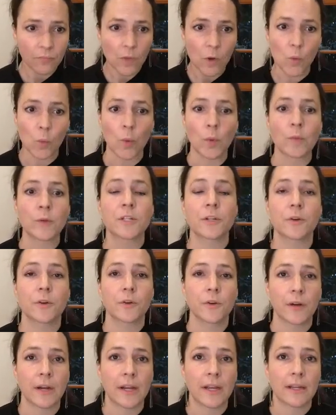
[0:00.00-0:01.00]
We want to
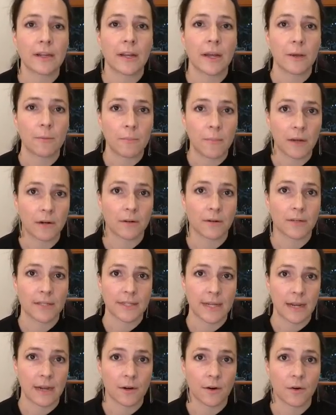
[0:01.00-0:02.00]
create a better
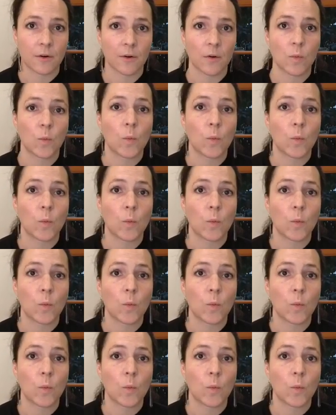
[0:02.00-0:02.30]
standard,